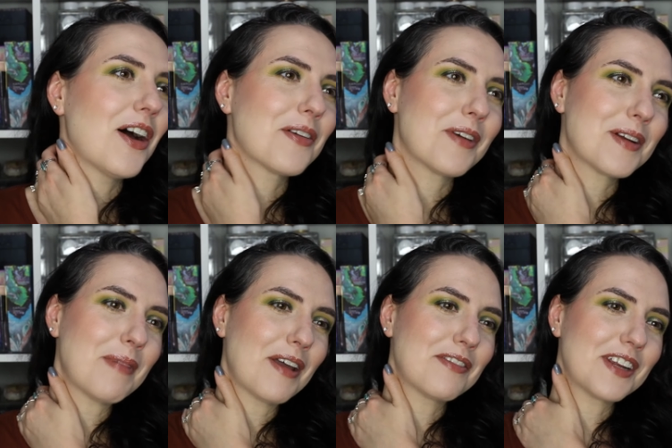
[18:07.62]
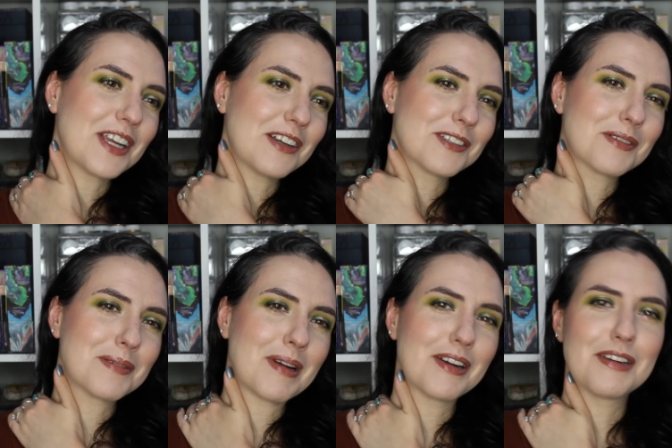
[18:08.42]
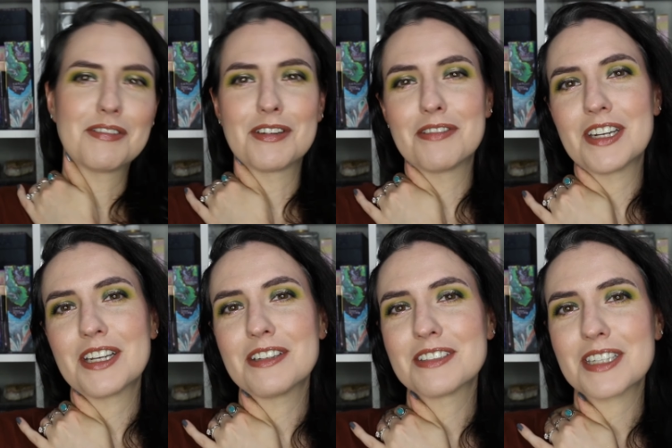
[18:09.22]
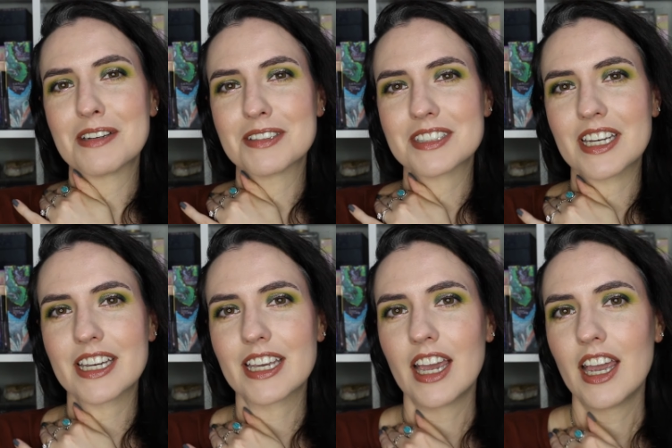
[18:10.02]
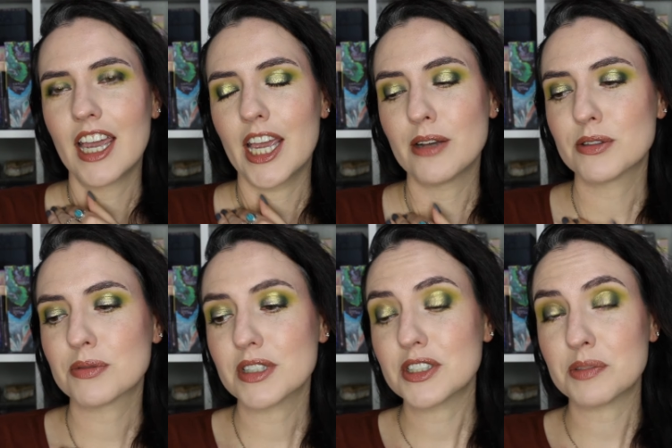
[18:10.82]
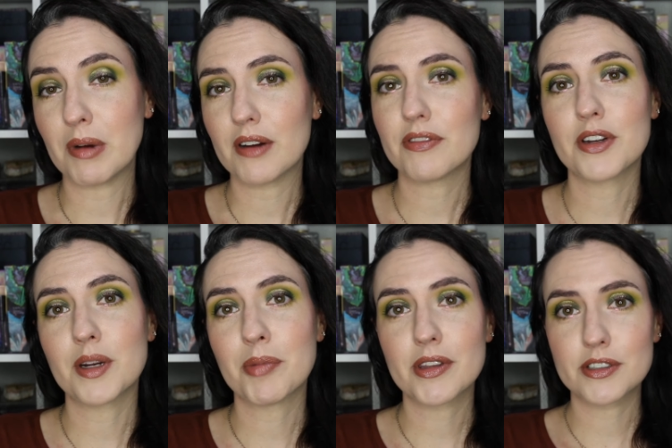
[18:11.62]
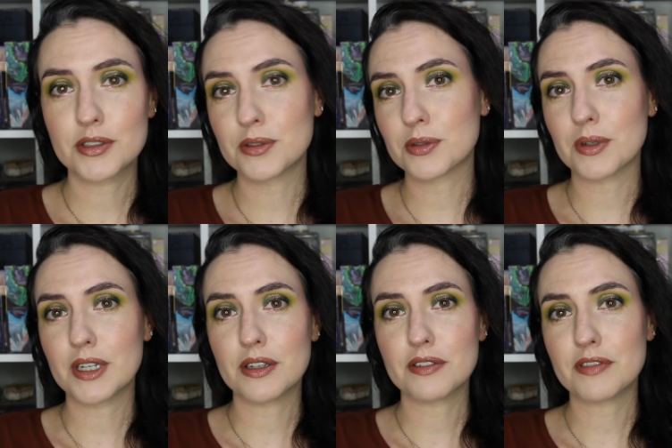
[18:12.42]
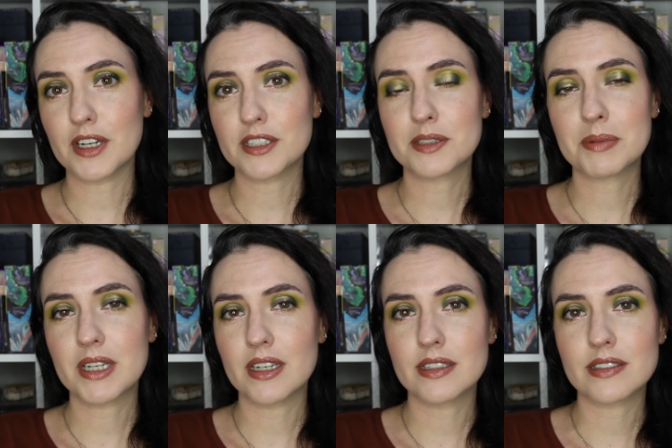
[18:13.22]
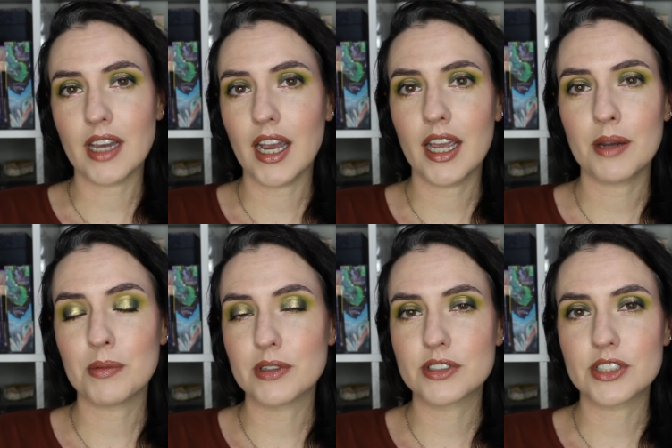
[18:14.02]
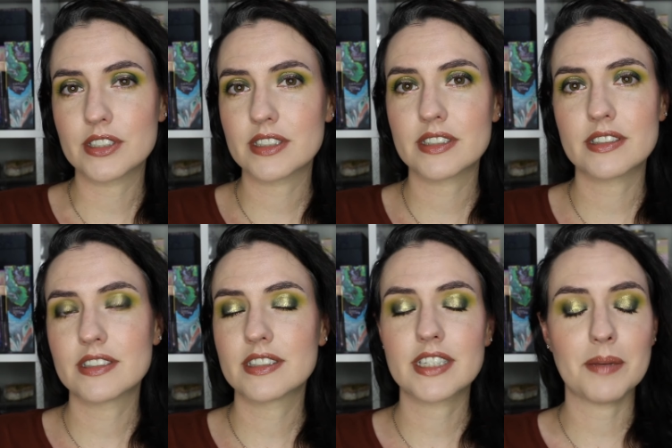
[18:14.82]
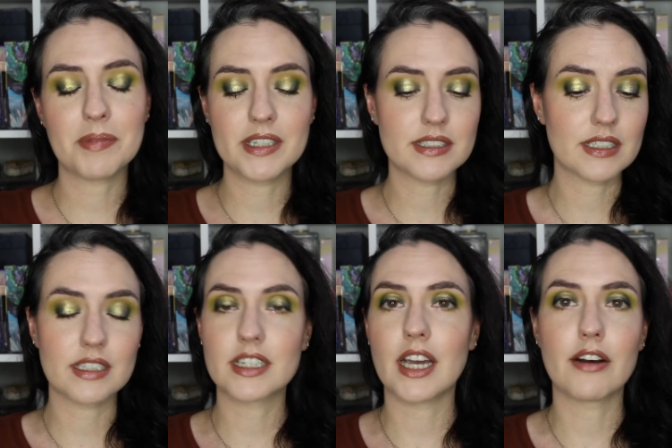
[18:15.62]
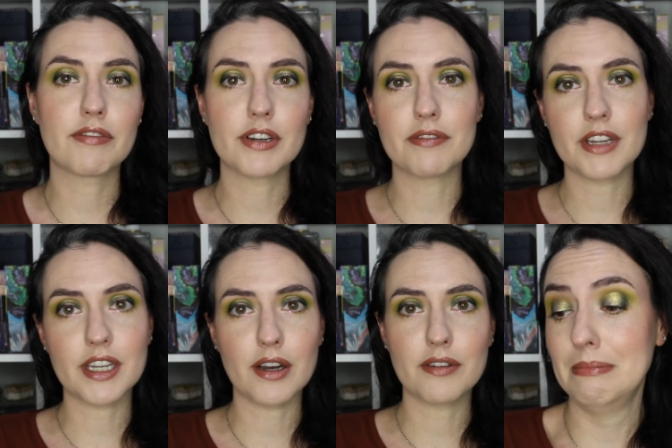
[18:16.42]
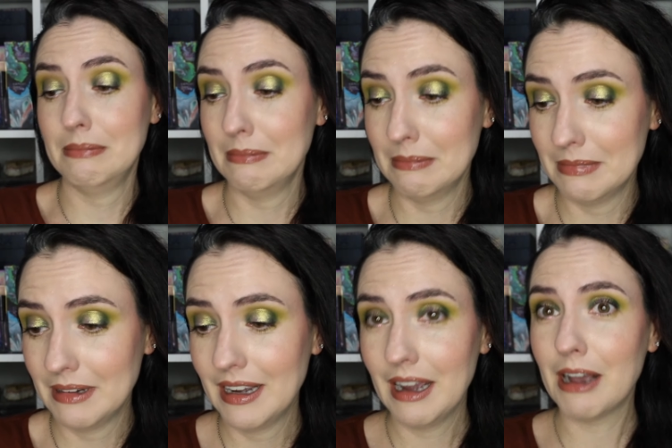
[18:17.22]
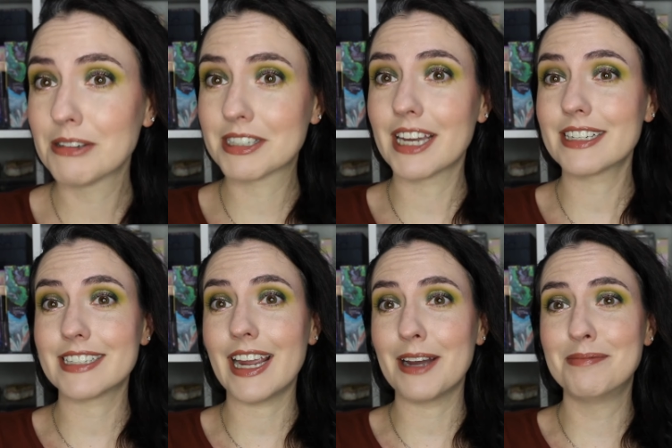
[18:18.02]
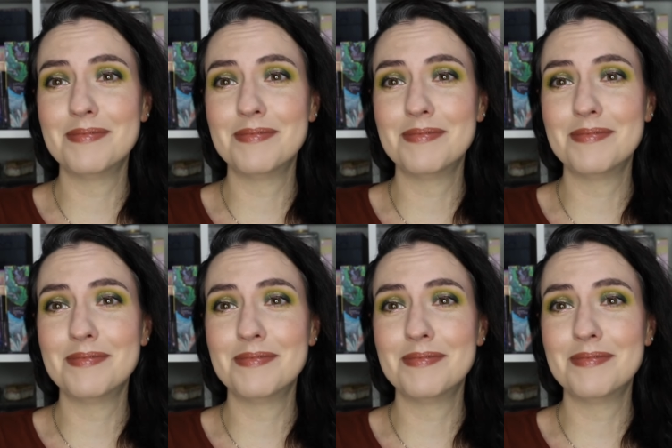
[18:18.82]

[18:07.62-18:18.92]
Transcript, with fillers: on one of my videos, one of my review videos that was like, it was really smart for you to put the tutorial first because I will just skip this and click out of your video. I was like, damn,